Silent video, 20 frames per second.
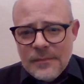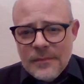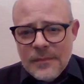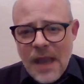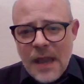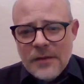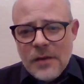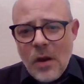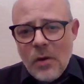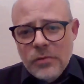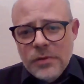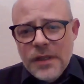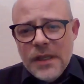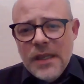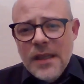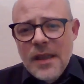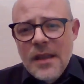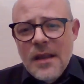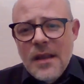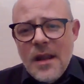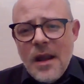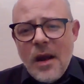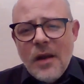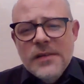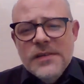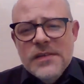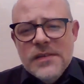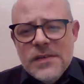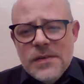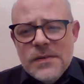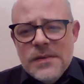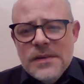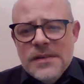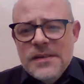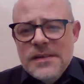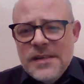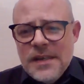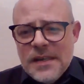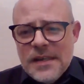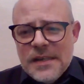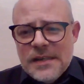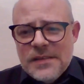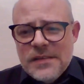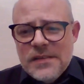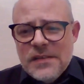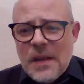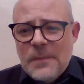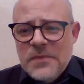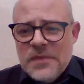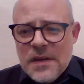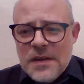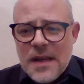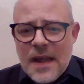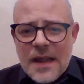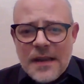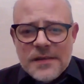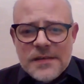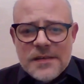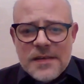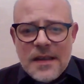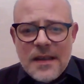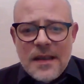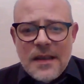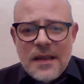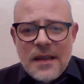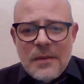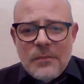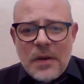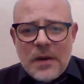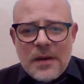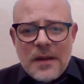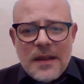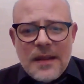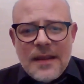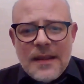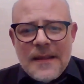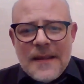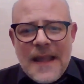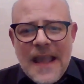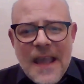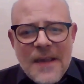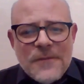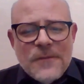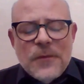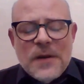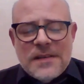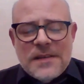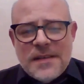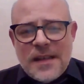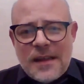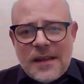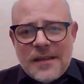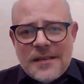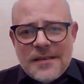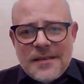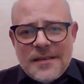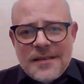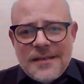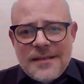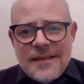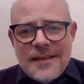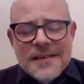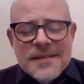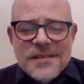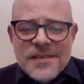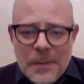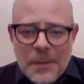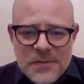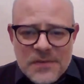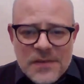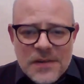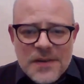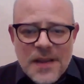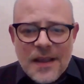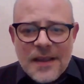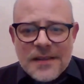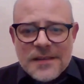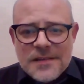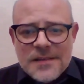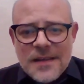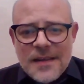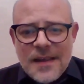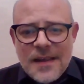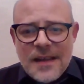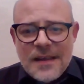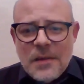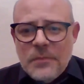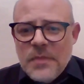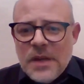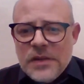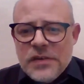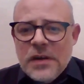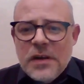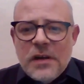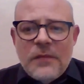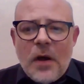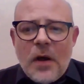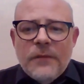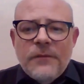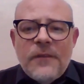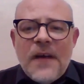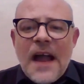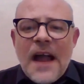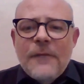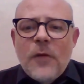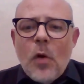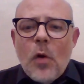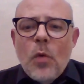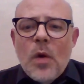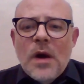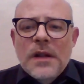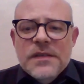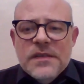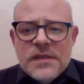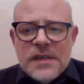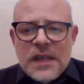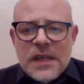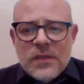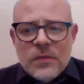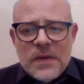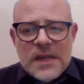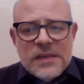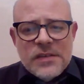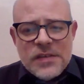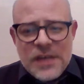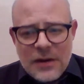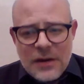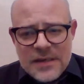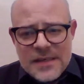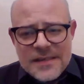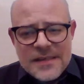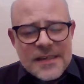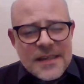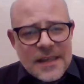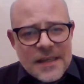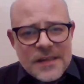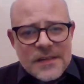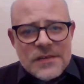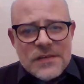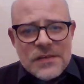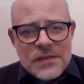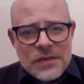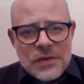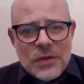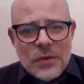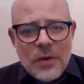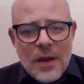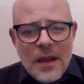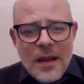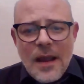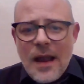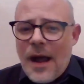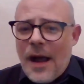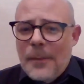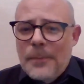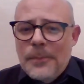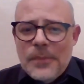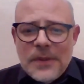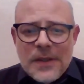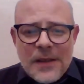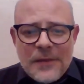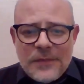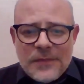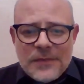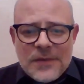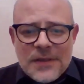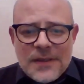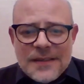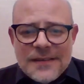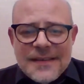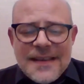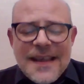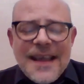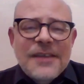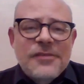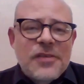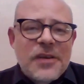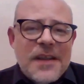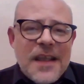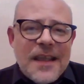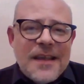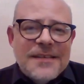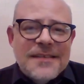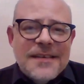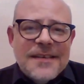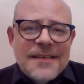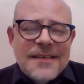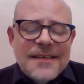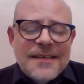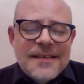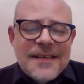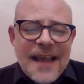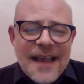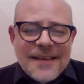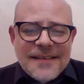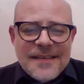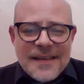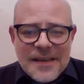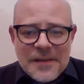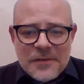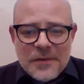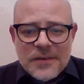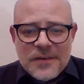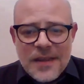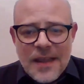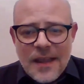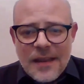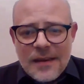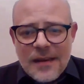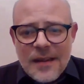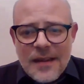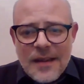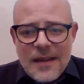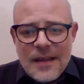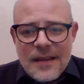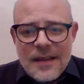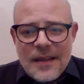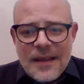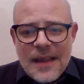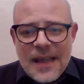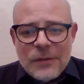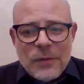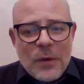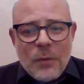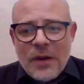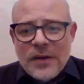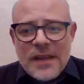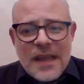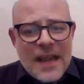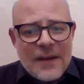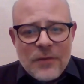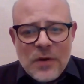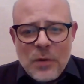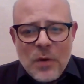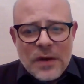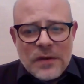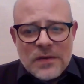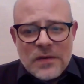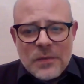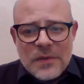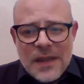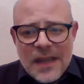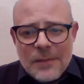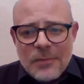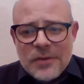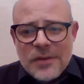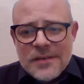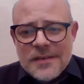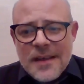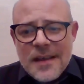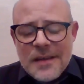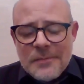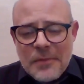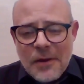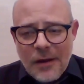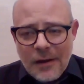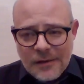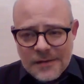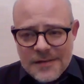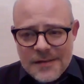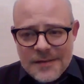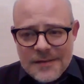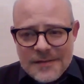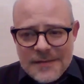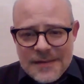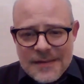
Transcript: Not only are student tickets subsidized, but every ticket is subsidized. The mission of our 501c3 charity is to uplift, educate, and entertain, and we want everyone to be able to take part.